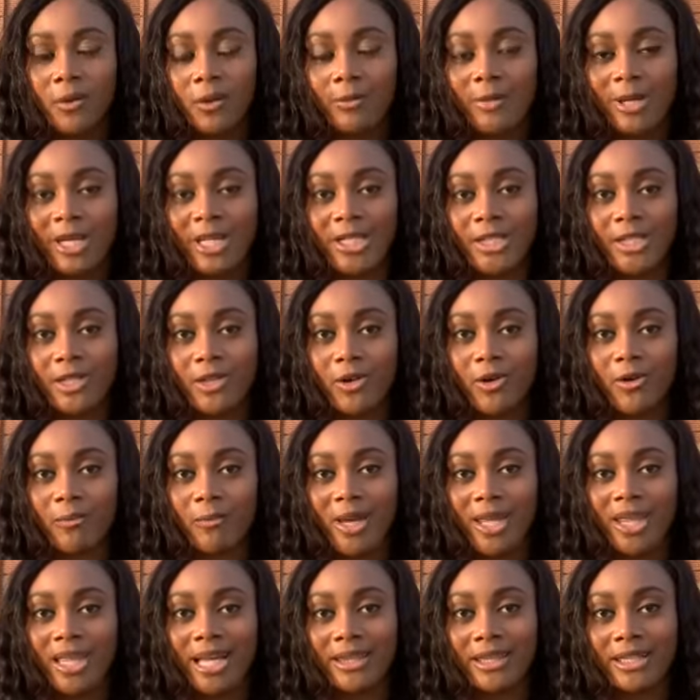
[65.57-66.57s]
Wilbanks
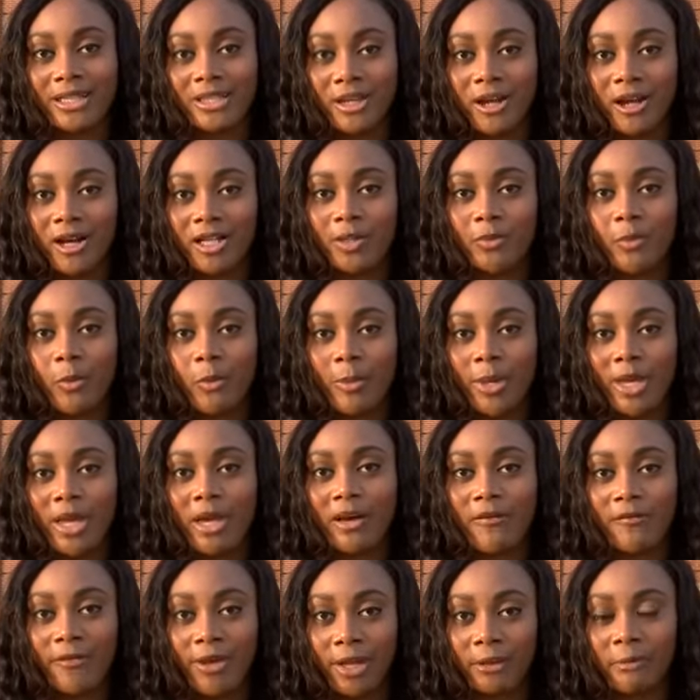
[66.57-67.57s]
told me that the dogs will
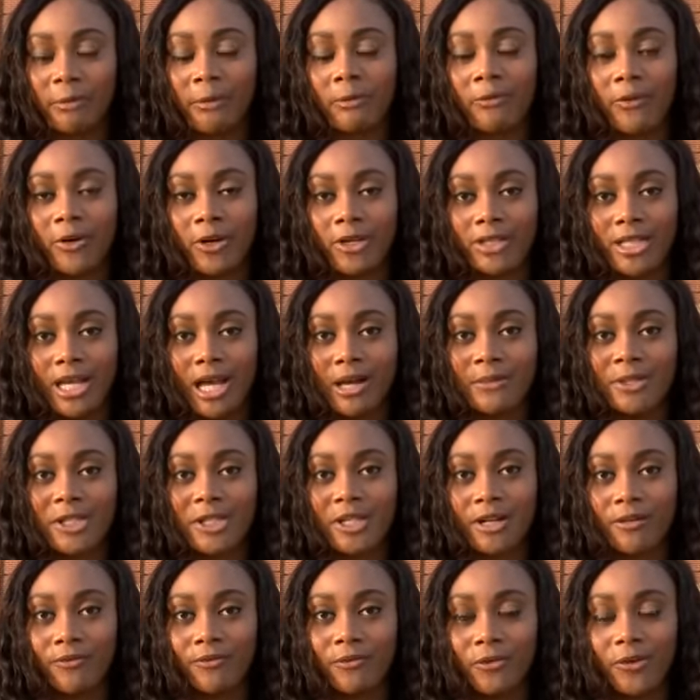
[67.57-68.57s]
be available for
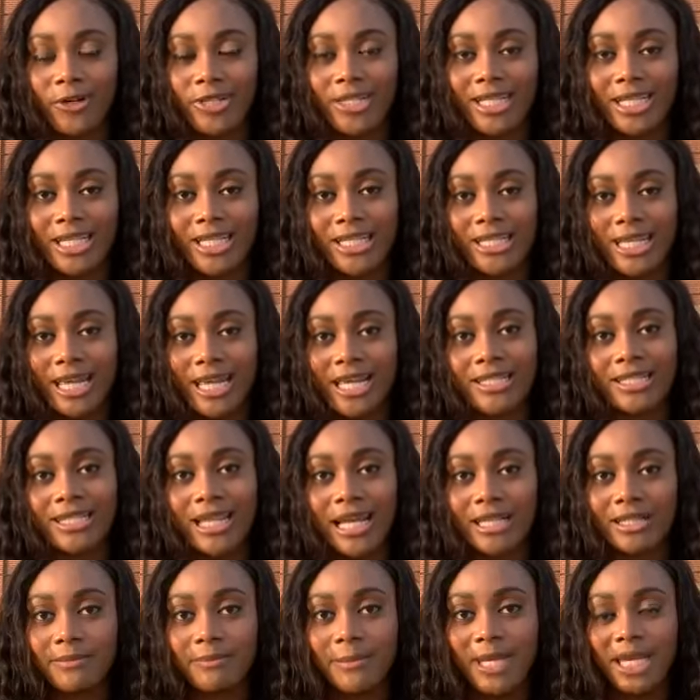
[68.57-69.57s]
adoption in 14 days.
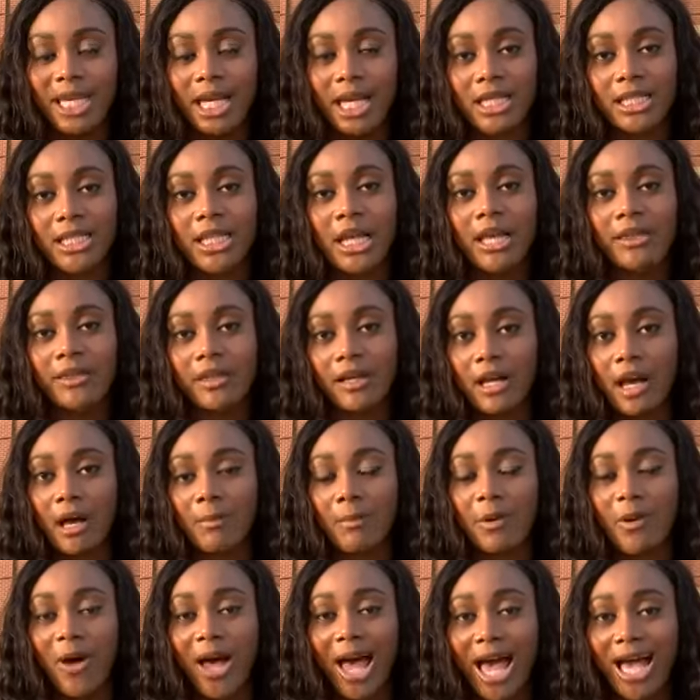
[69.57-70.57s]
That's because the
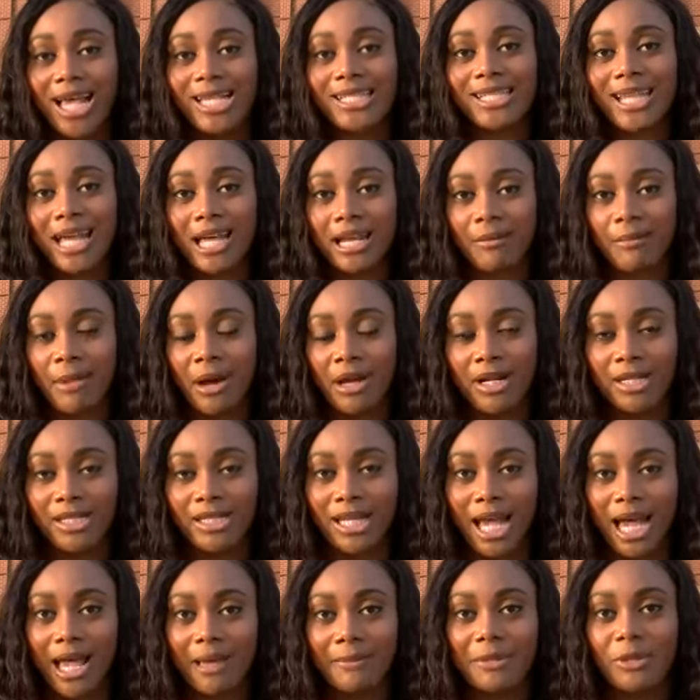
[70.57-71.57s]
couple has that amount
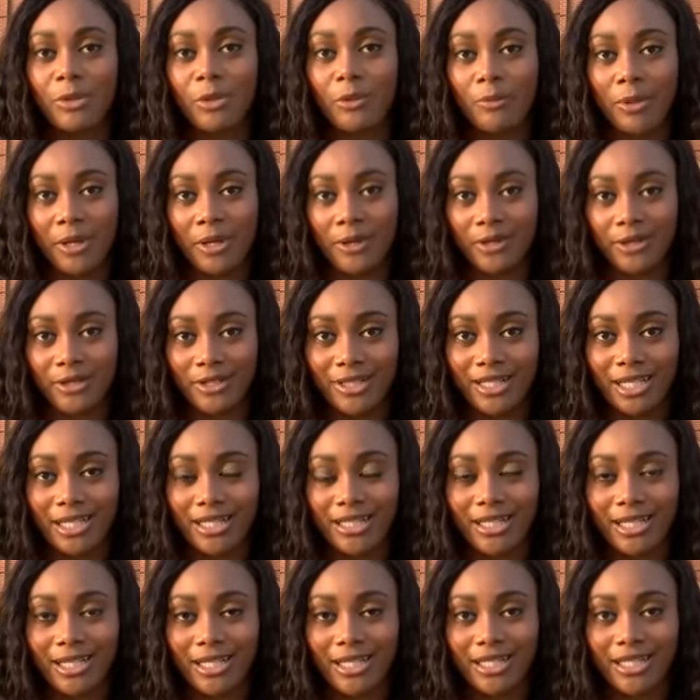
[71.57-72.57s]
of time to appeal their
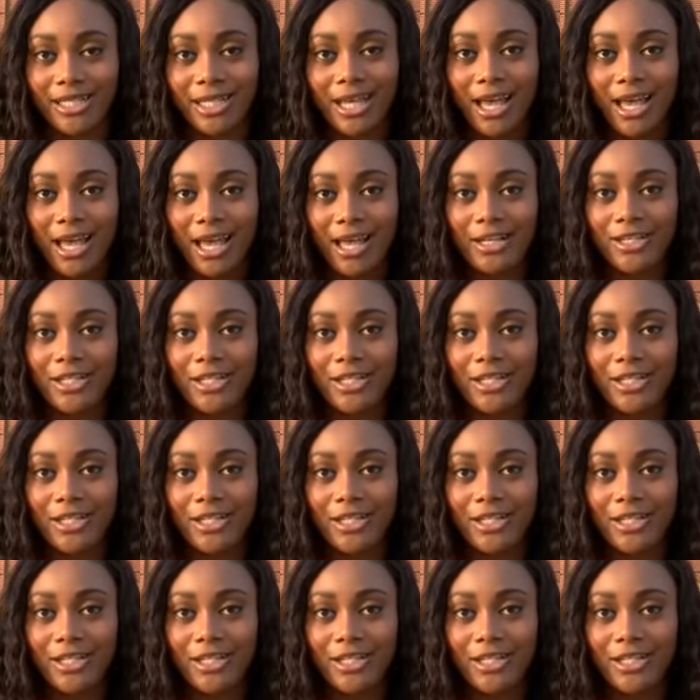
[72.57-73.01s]
sentence.